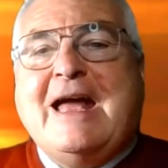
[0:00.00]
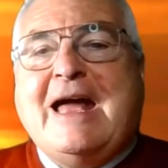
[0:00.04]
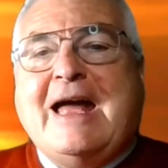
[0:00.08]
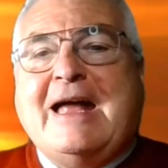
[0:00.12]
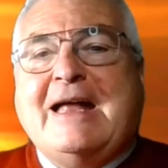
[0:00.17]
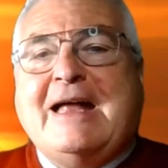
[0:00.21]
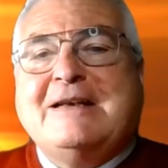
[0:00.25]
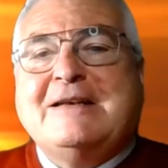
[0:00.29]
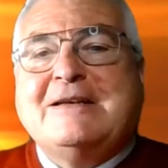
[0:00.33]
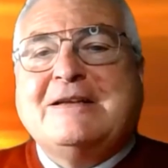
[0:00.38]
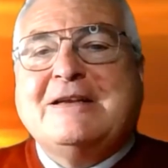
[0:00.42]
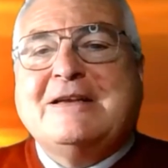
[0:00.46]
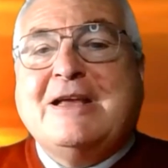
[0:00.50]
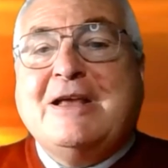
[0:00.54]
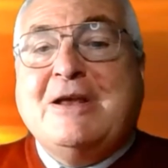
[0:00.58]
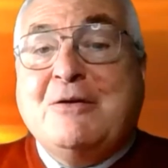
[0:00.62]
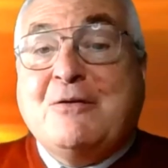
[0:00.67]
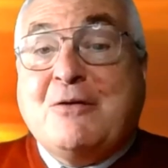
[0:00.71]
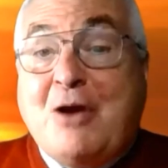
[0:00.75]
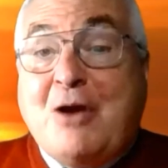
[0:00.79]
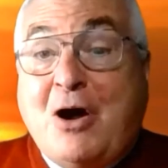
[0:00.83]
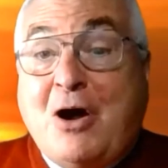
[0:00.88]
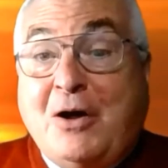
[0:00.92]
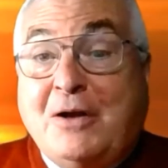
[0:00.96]
And
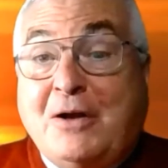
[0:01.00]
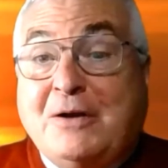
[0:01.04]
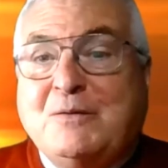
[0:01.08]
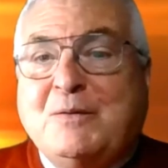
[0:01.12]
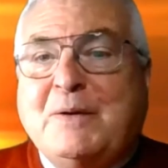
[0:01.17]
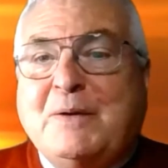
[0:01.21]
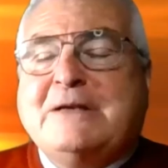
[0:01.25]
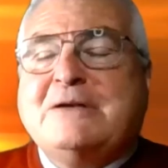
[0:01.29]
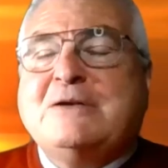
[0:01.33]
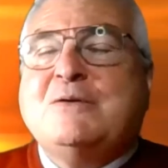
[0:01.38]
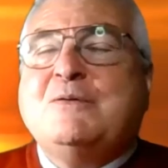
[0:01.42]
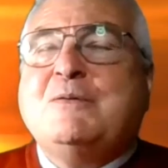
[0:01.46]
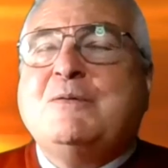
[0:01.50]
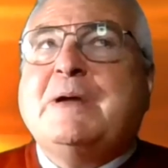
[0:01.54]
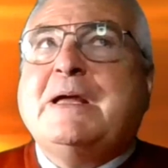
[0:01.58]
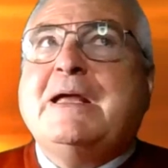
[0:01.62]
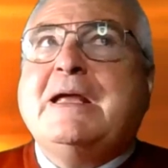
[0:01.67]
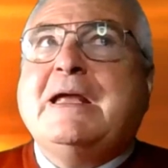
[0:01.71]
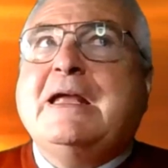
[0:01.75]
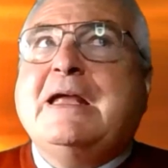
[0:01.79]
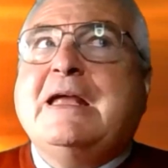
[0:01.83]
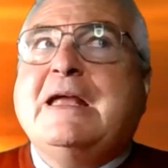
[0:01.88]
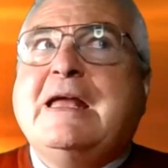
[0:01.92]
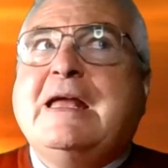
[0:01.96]
Ciarán went
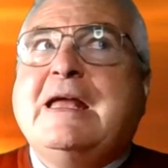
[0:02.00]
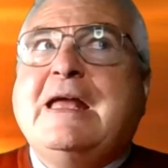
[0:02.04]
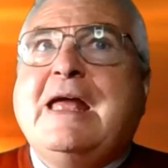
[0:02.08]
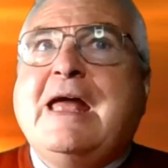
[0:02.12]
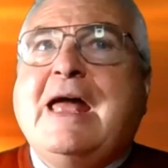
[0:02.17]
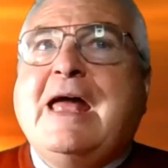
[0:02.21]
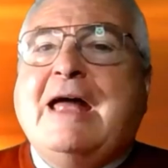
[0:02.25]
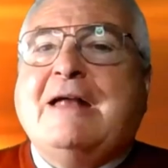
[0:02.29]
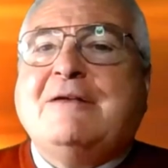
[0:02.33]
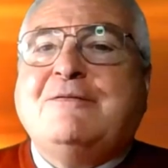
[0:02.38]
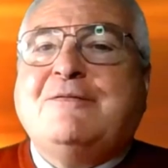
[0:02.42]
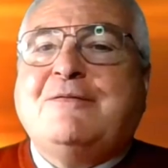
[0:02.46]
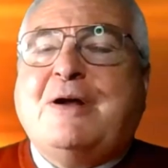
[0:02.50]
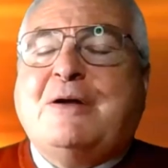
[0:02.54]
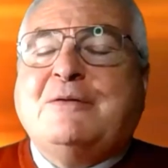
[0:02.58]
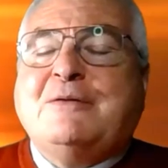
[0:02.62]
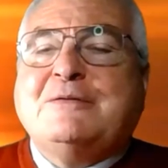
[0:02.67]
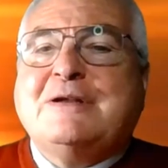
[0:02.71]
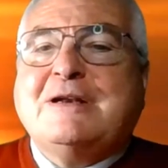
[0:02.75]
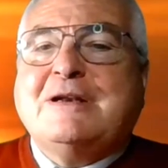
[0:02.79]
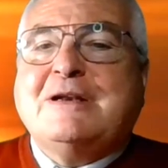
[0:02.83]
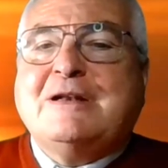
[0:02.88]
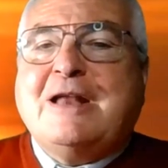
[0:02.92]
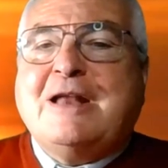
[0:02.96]
away and
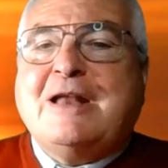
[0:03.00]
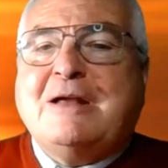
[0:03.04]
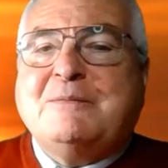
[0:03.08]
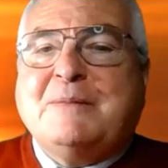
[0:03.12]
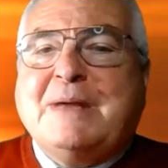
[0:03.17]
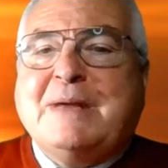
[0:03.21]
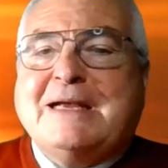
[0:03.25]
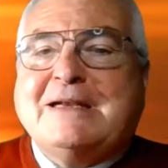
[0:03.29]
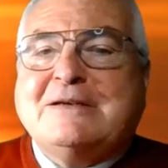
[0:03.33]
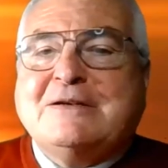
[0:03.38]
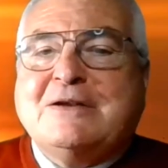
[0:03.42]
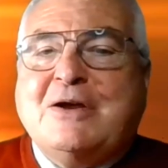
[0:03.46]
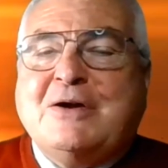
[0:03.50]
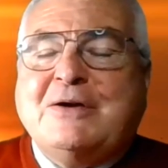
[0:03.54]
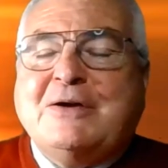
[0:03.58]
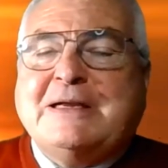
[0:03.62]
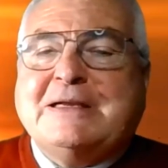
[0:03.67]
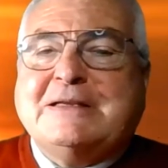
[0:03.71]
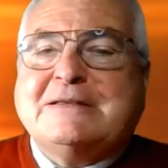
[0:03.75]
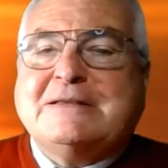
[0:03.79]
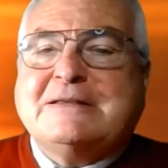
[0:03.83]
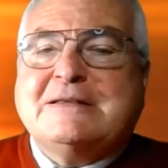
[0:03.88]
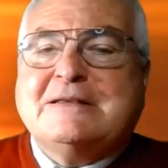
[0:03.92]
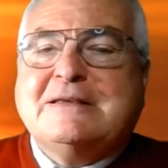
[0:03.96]
founded
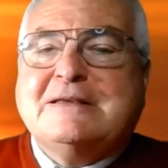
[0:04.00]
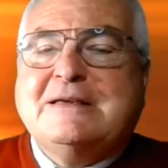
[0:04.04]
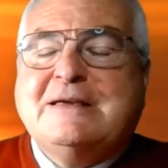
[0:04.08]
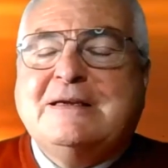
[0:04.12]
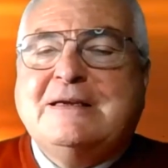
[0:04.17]
Clonmacnoise.